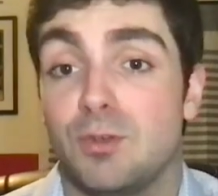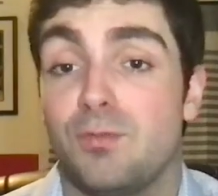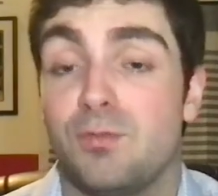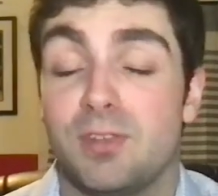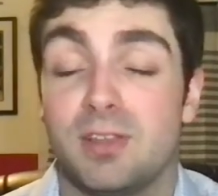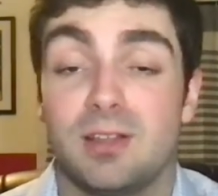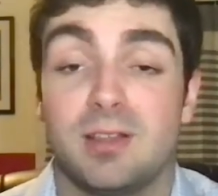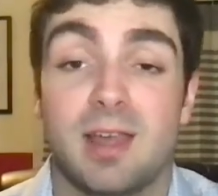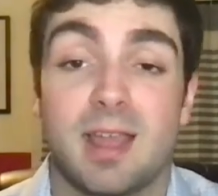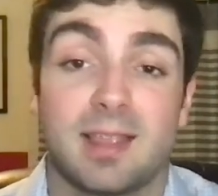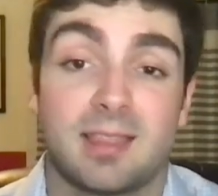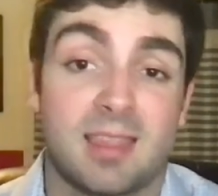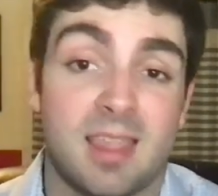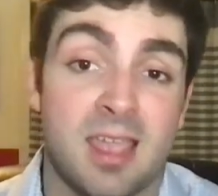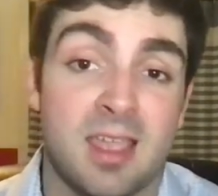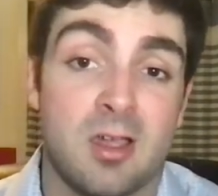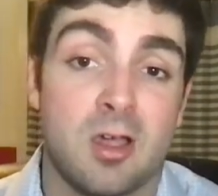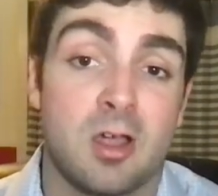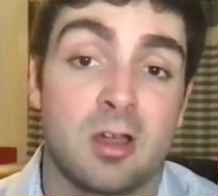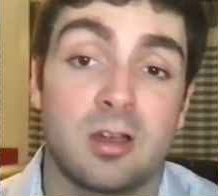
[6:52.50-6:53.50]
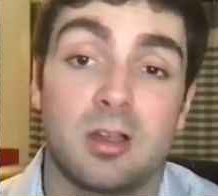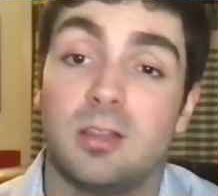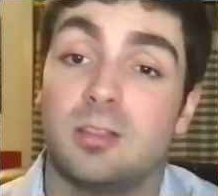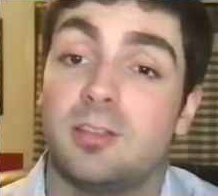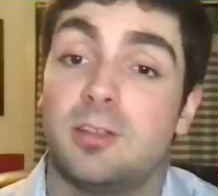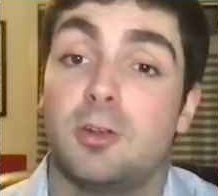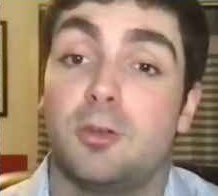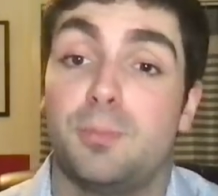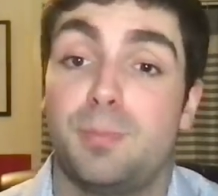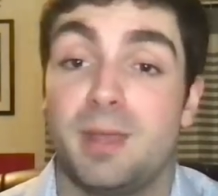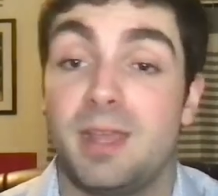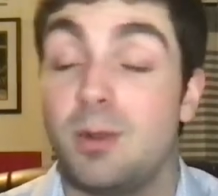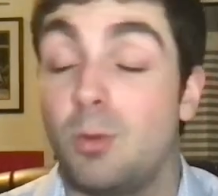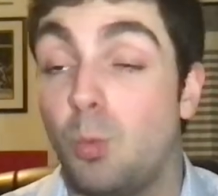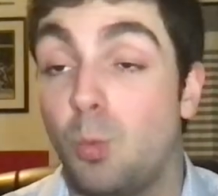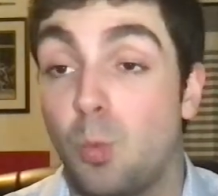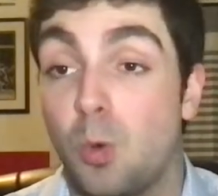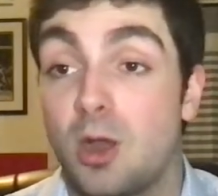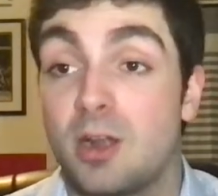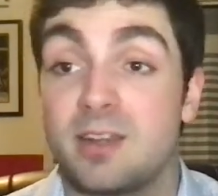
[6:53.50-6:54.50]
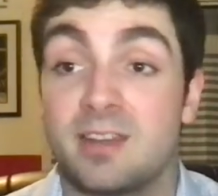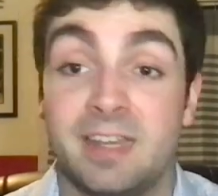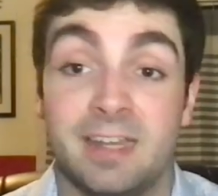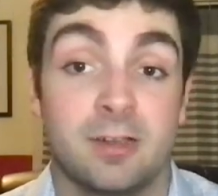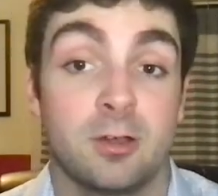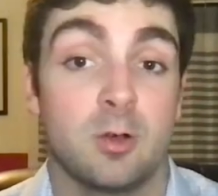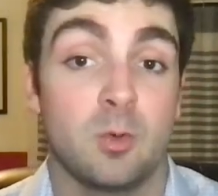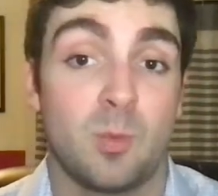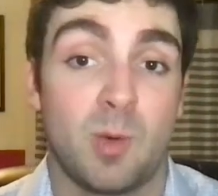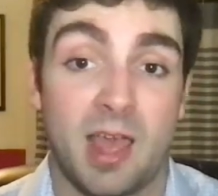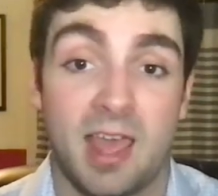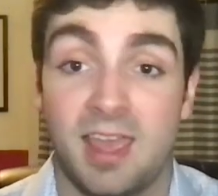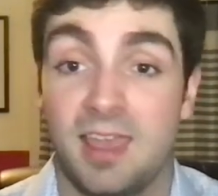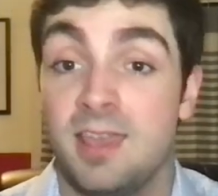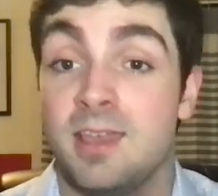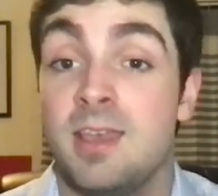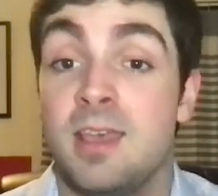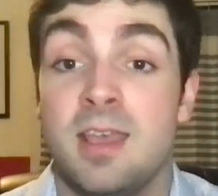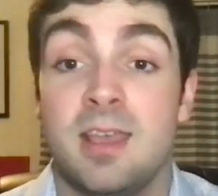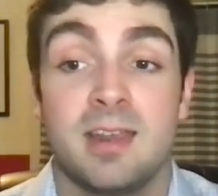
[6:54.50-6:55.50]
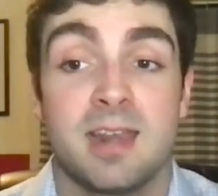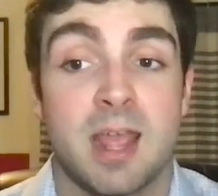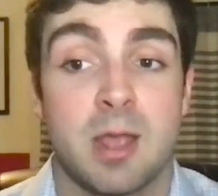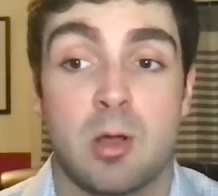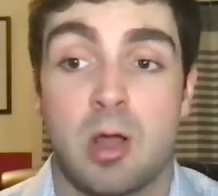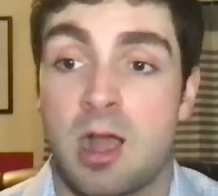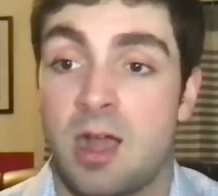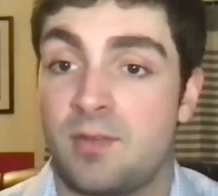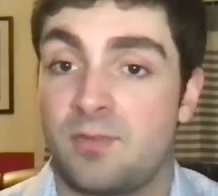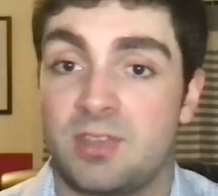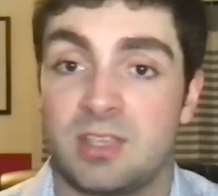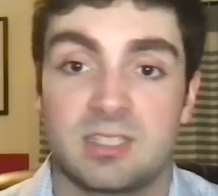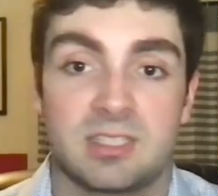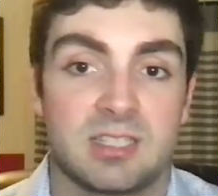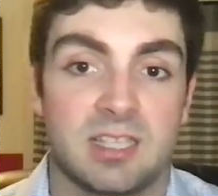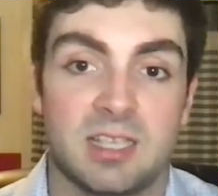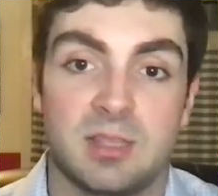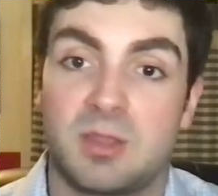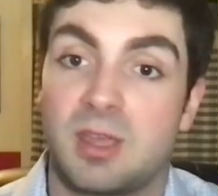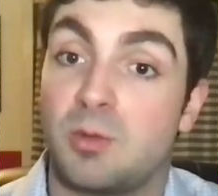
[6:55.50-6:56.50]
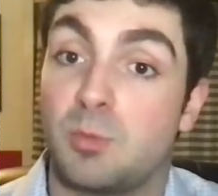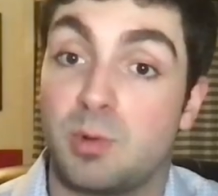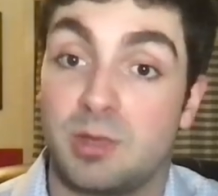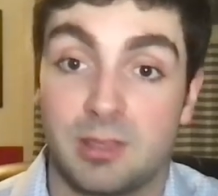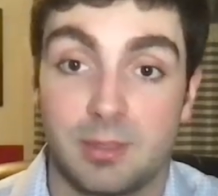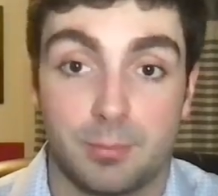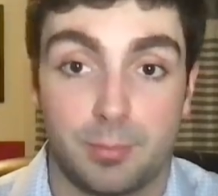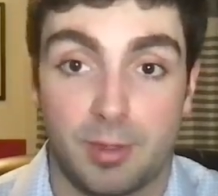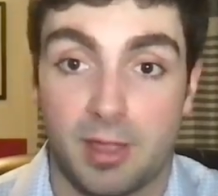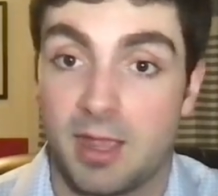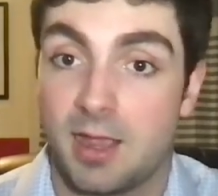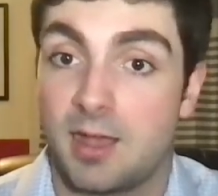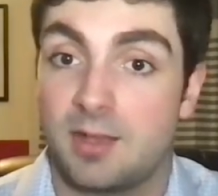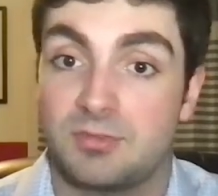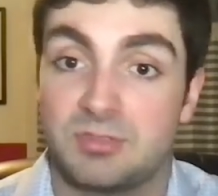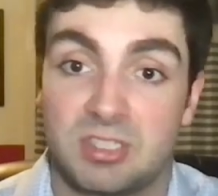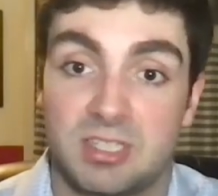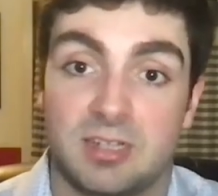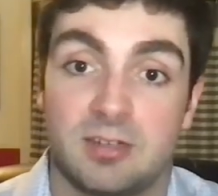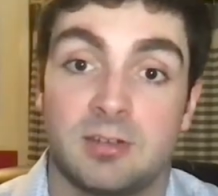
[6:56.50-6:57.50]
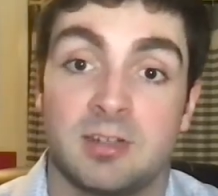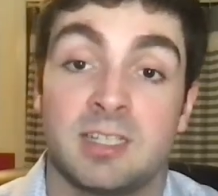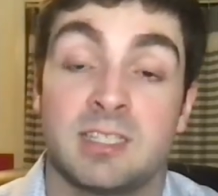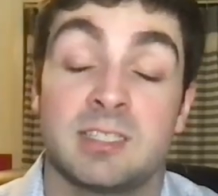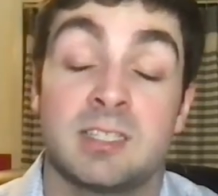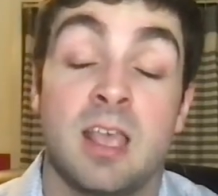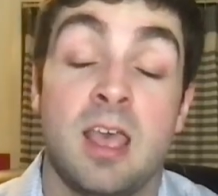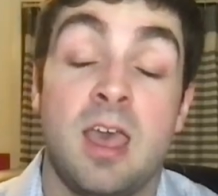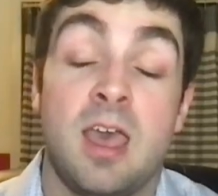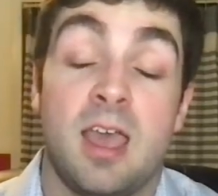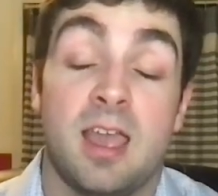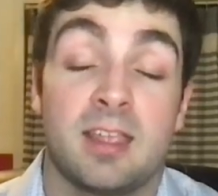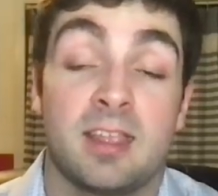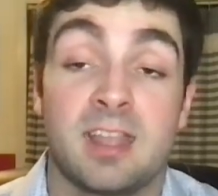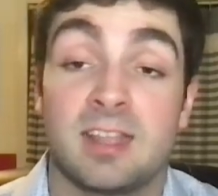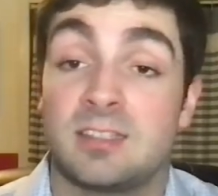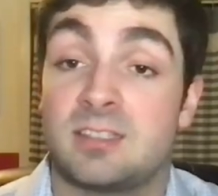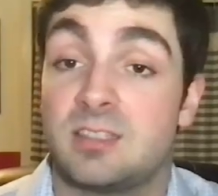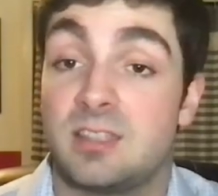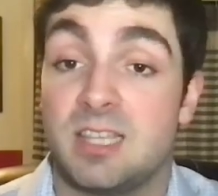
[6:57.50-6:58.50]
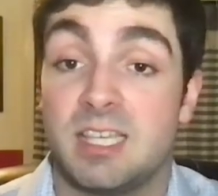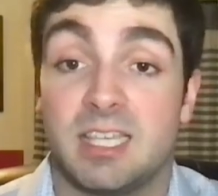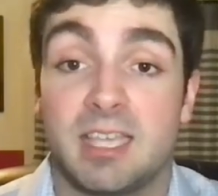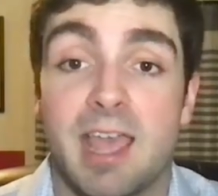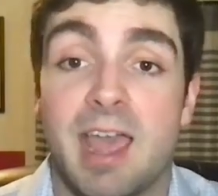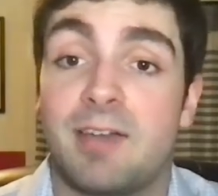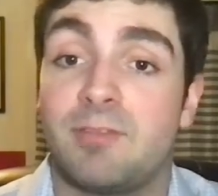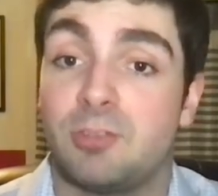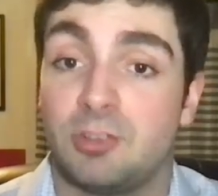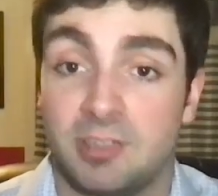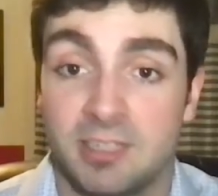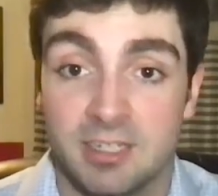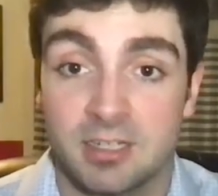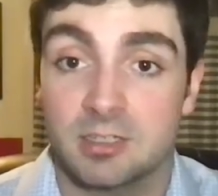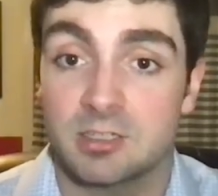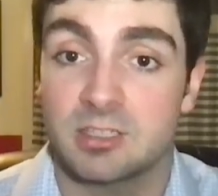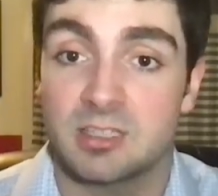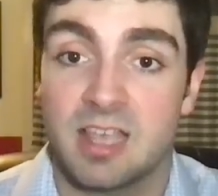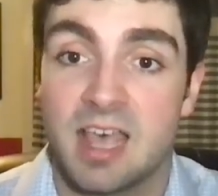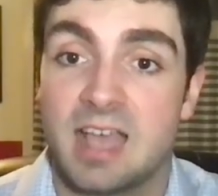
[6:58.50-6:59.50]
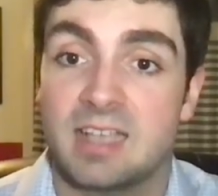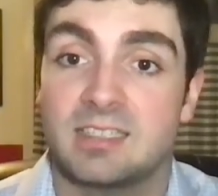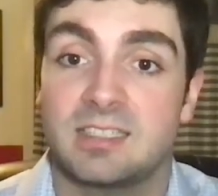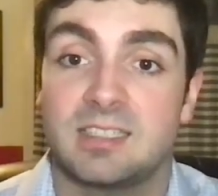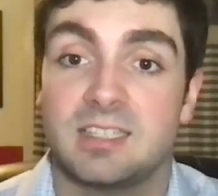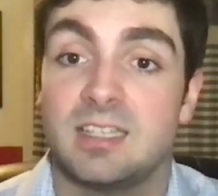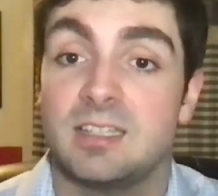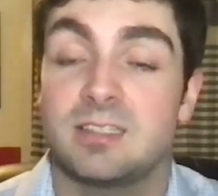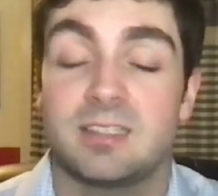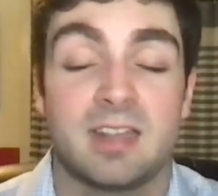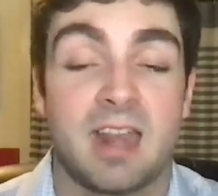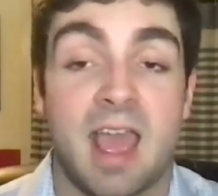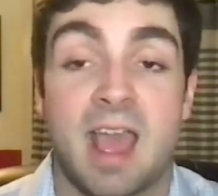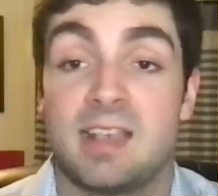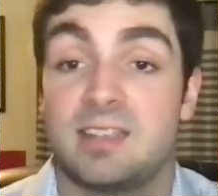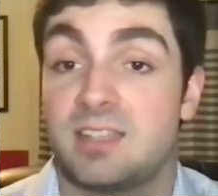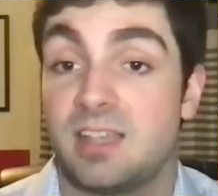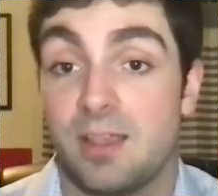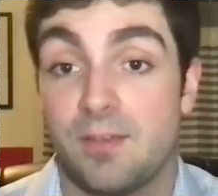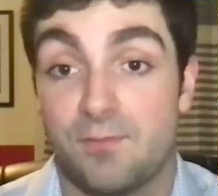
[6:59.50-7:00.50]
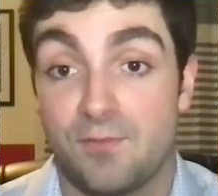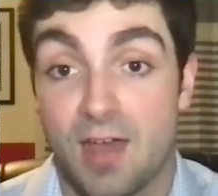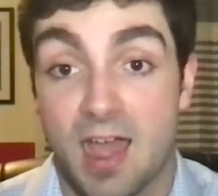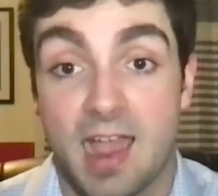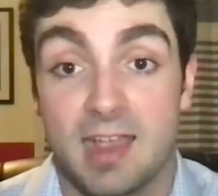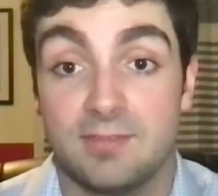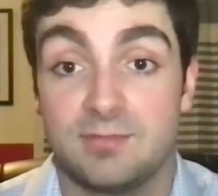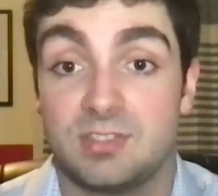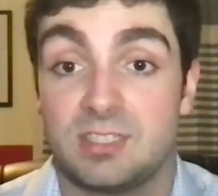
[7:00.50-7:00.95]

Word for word: feel like they are a little bit one year away. Now, obviously, they win the playoff series against the Cavaliers last season as a five